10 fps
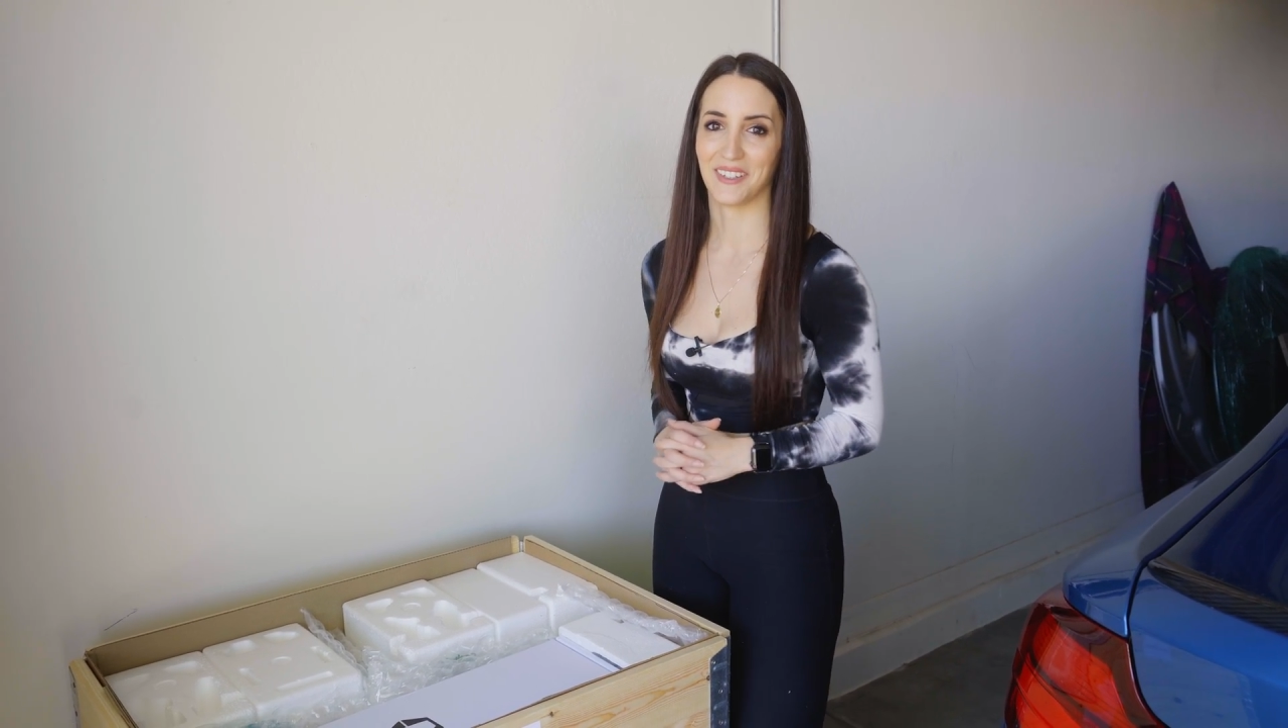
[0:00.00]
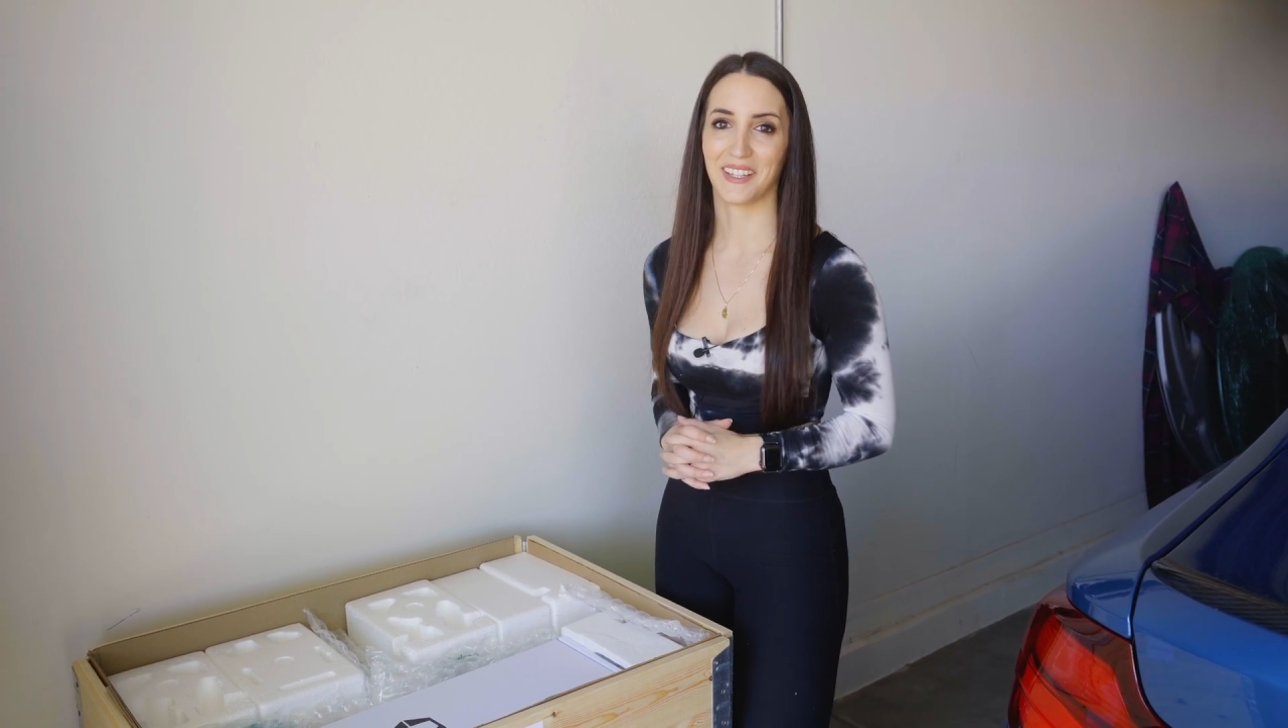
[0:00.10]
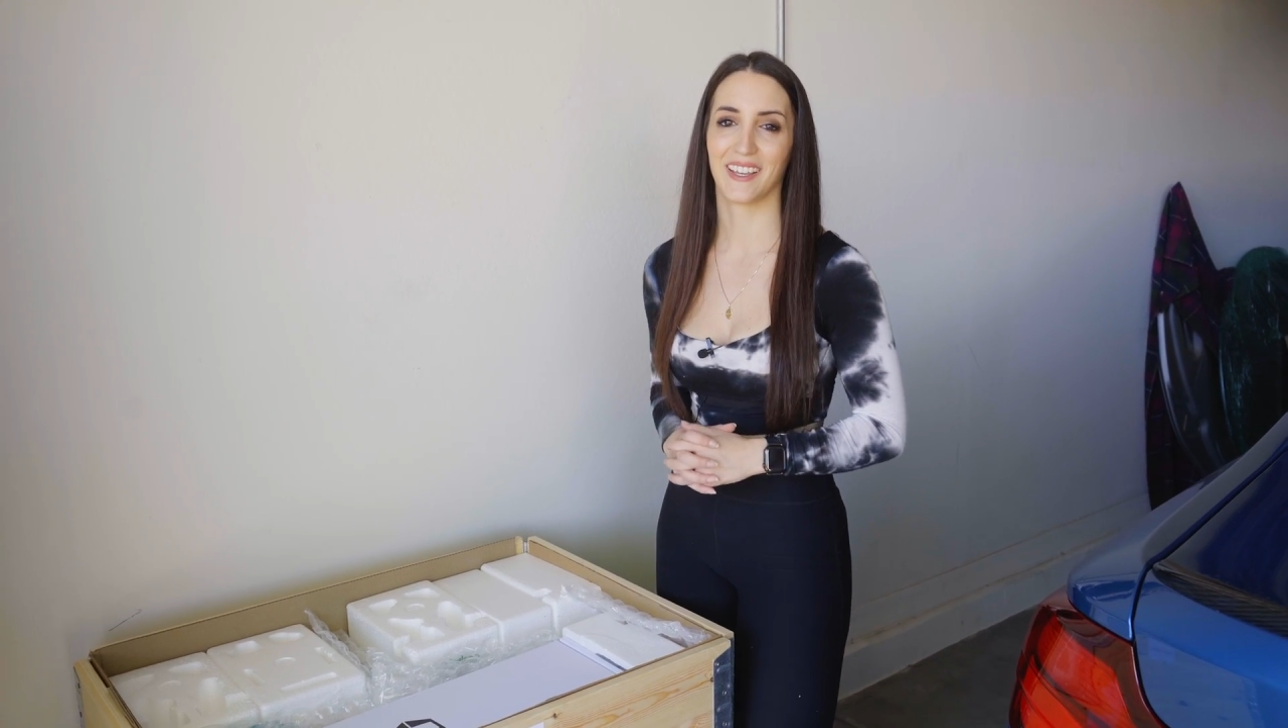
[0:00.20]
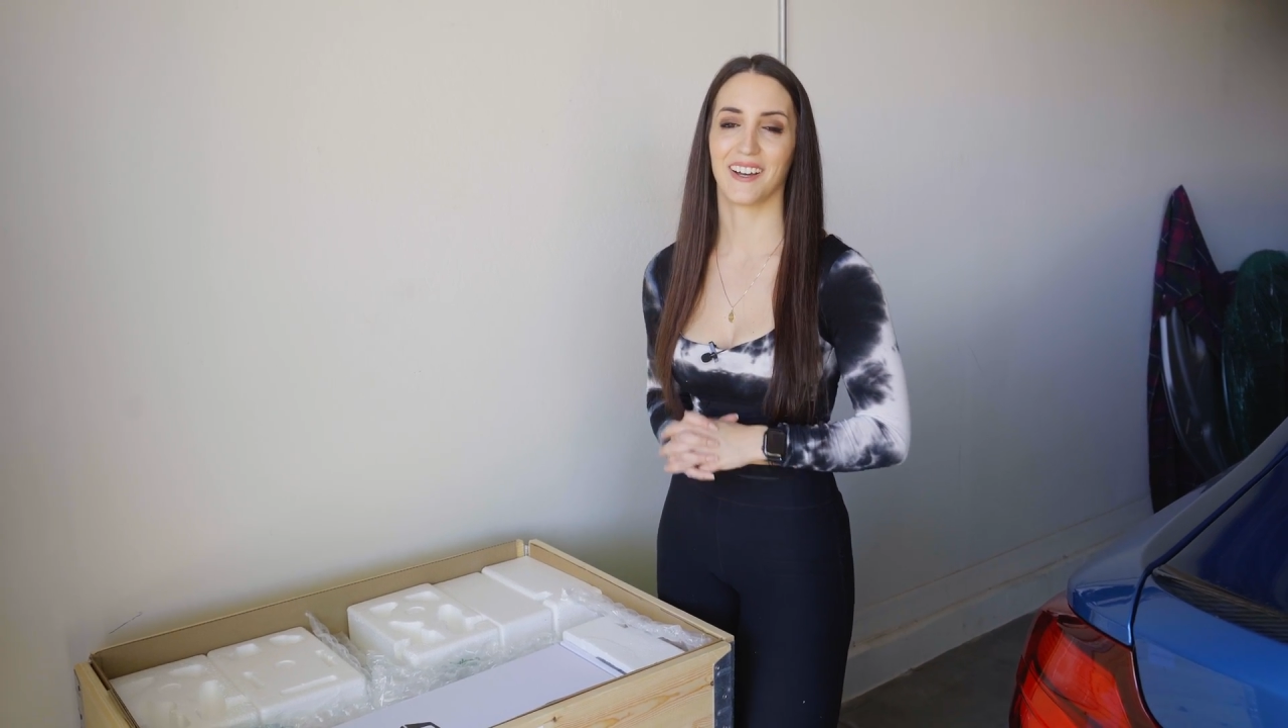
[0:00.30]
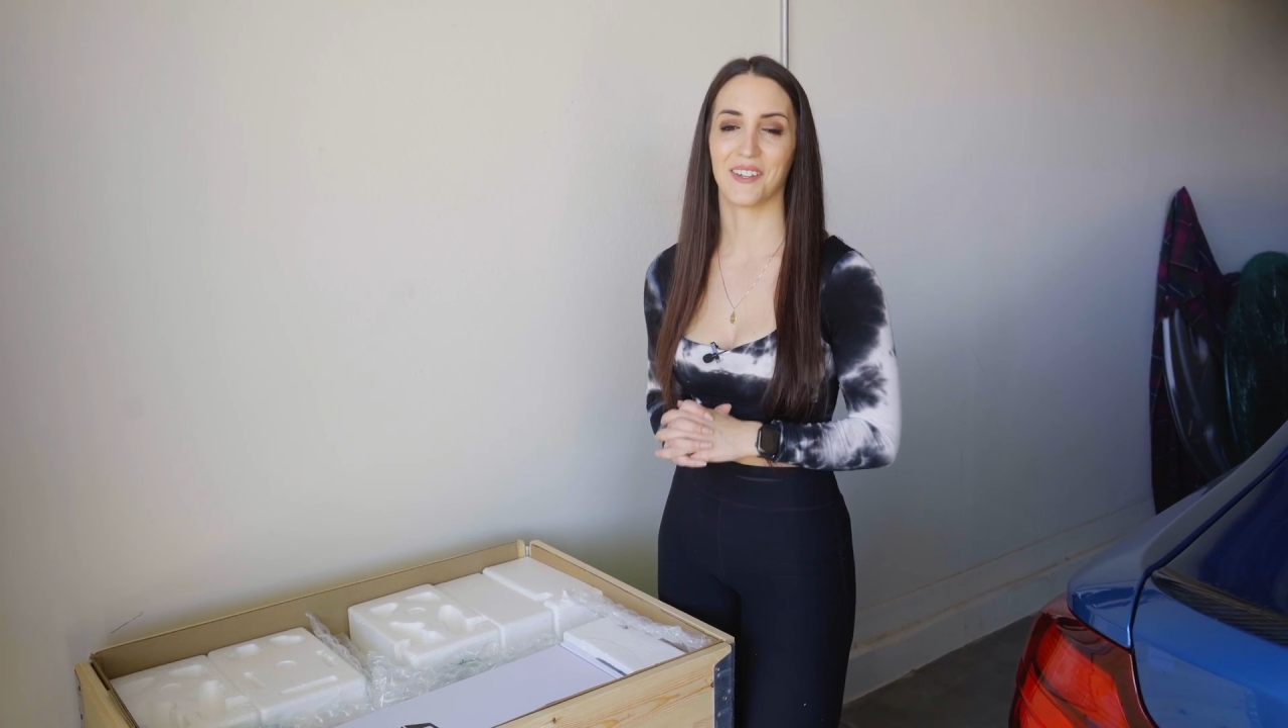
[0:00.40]

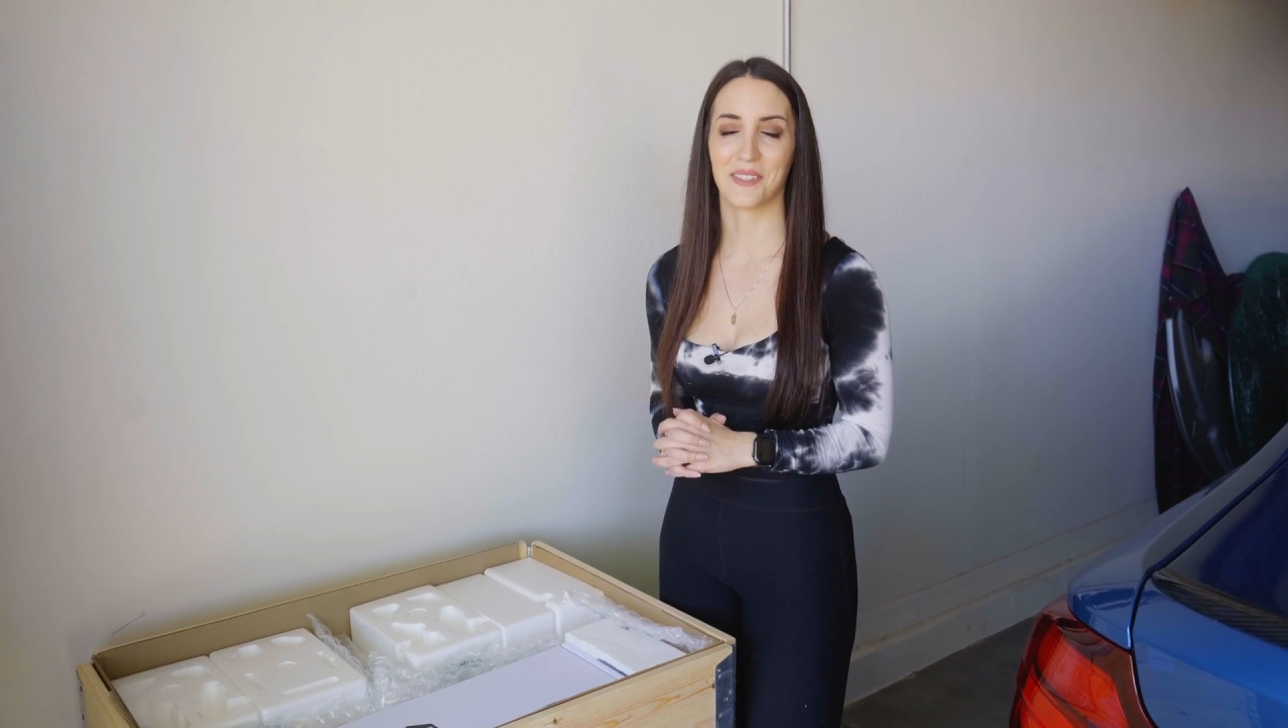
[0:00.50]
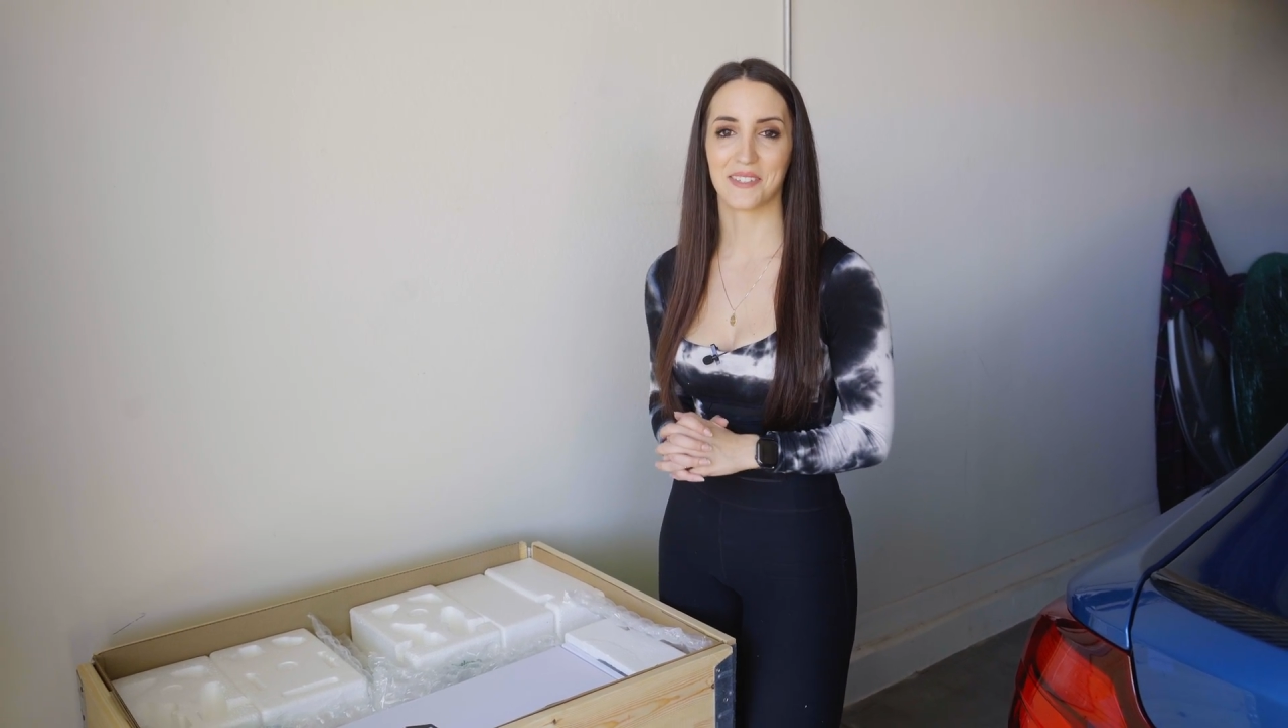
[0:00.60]
get on